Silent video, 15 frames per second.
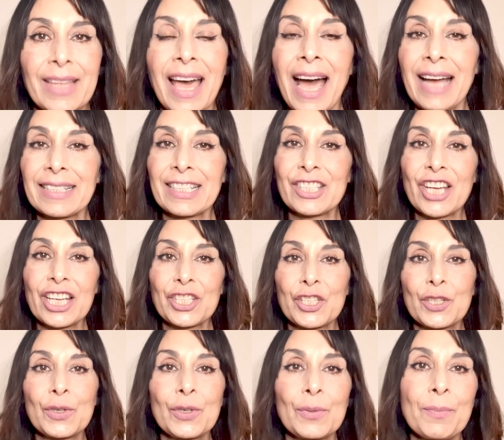I
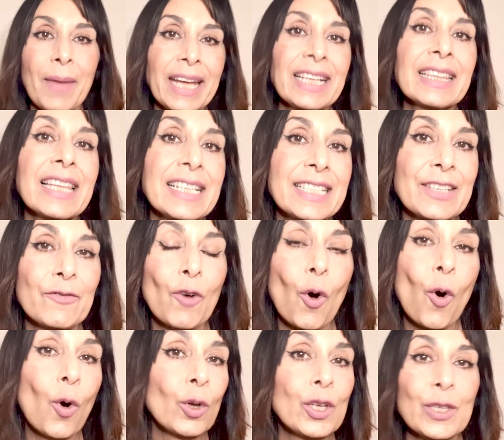suggest you make a list of
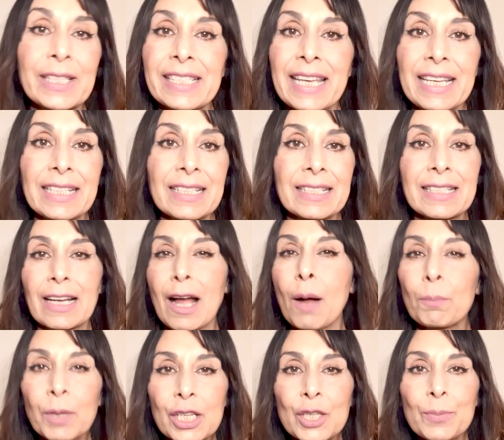all your skills,
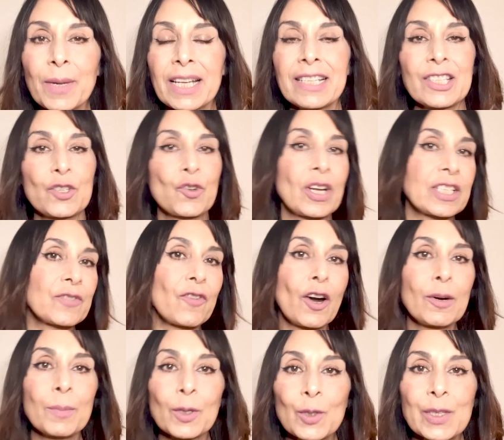accomplishments,
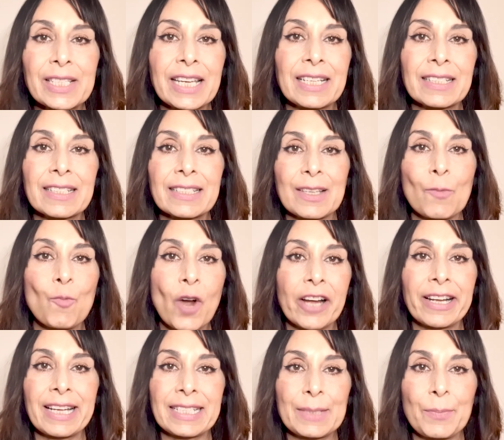transferable skills and
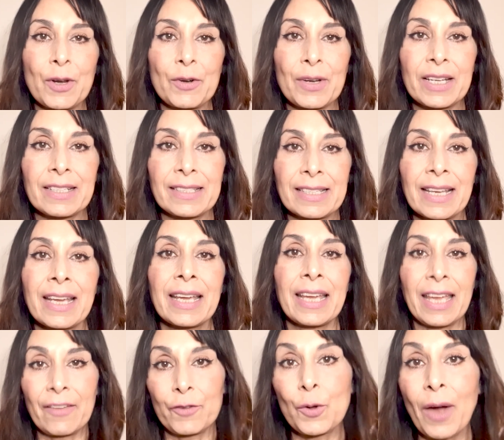work experience,
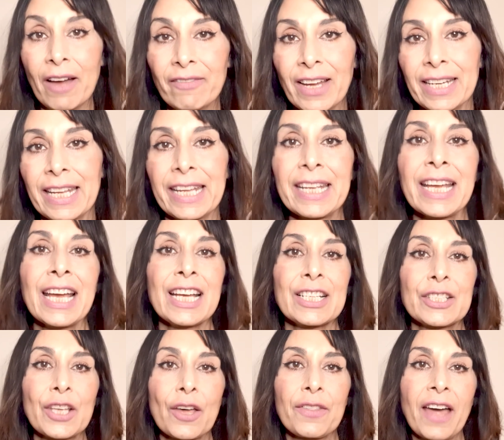if you have any,
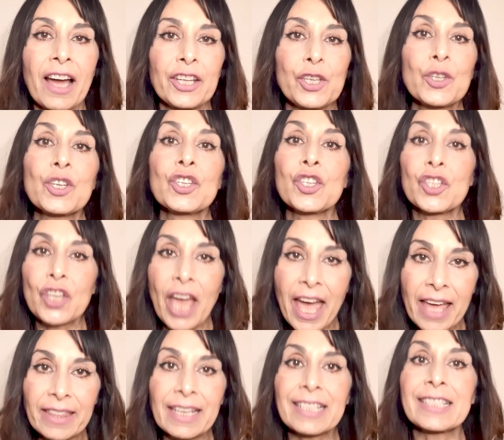so that you can
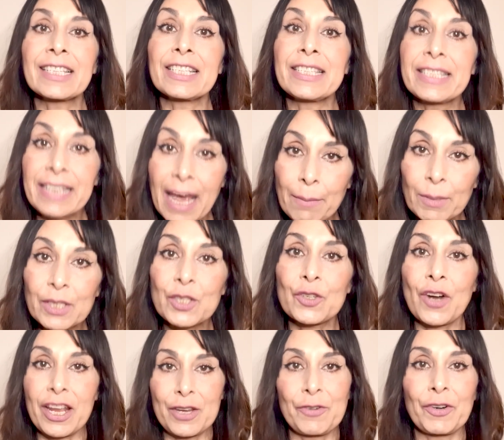share this to
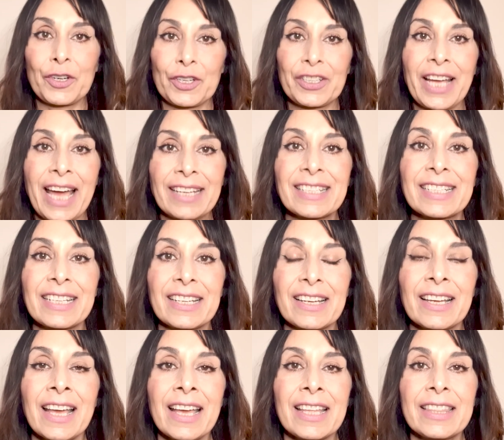demonstrate you're a good
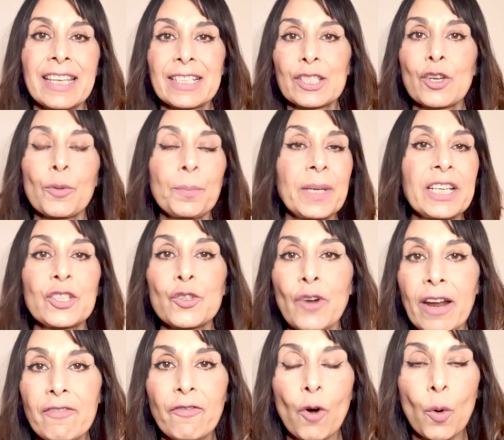candidate. This could be as
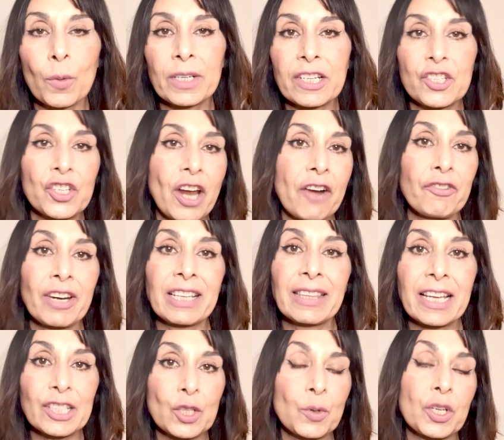straightforward as sharing a
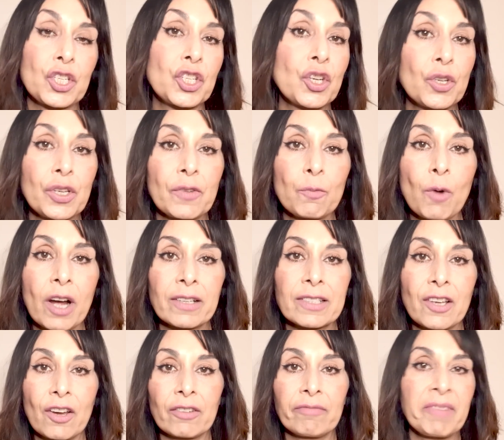link to a shoot you've
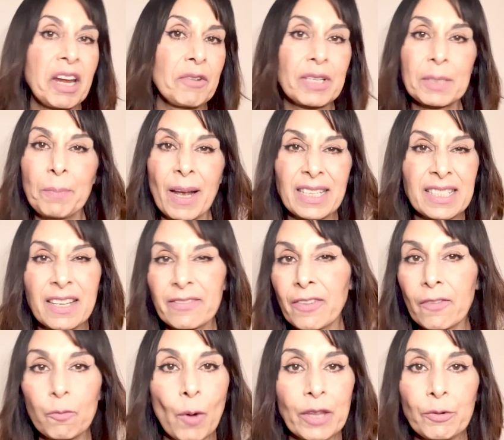worked on, irrespective
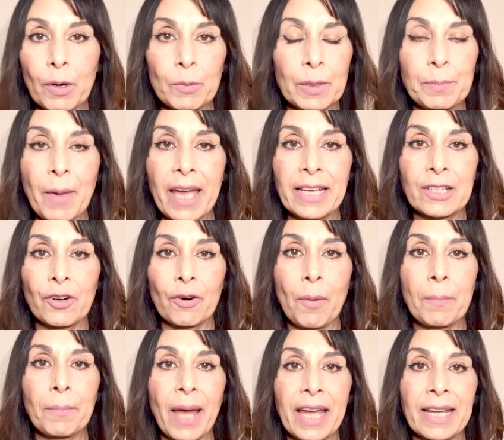of whether it was paid or
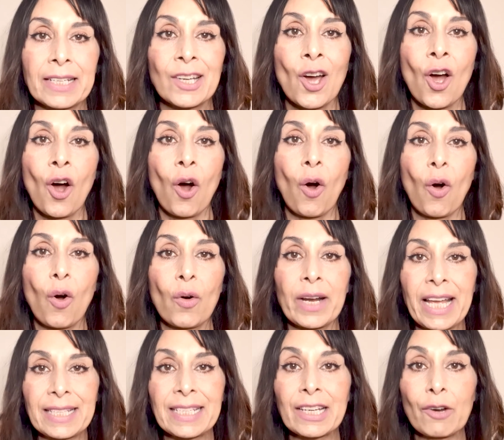unpaid, or
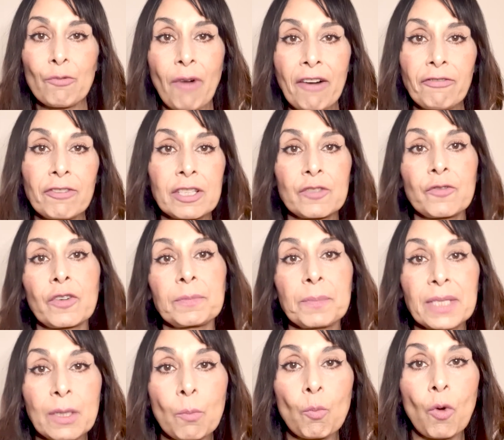getting a reference from
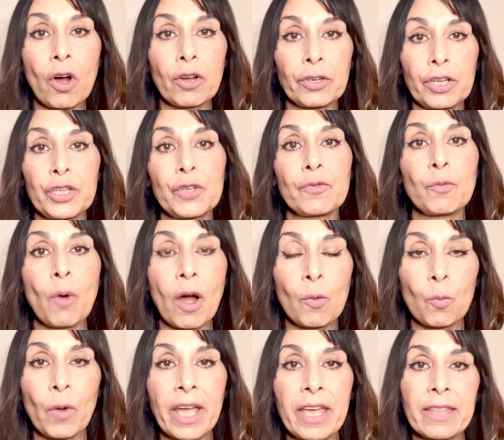someone you've
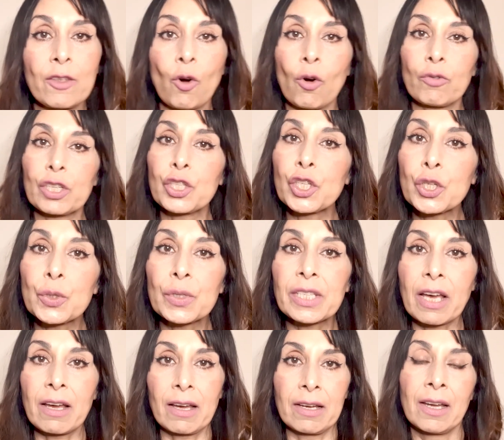worked with, or a
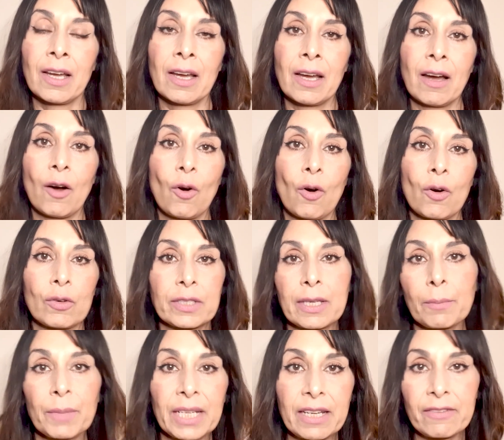tutor, or
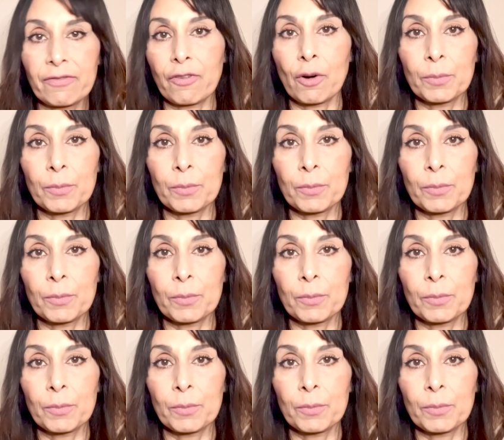somebody from